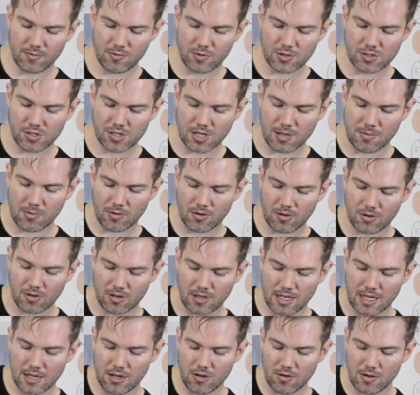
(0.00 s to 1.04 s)
which
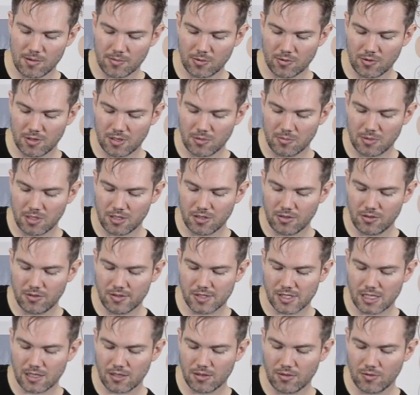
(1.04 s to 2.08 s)
I know I'm going to be
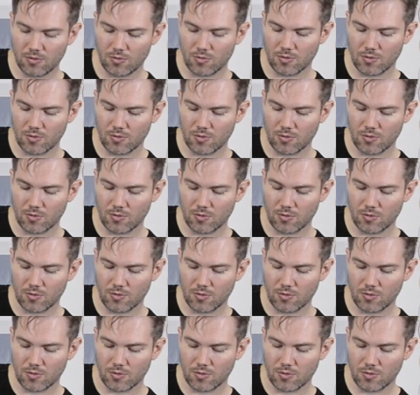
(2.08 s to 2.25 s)
using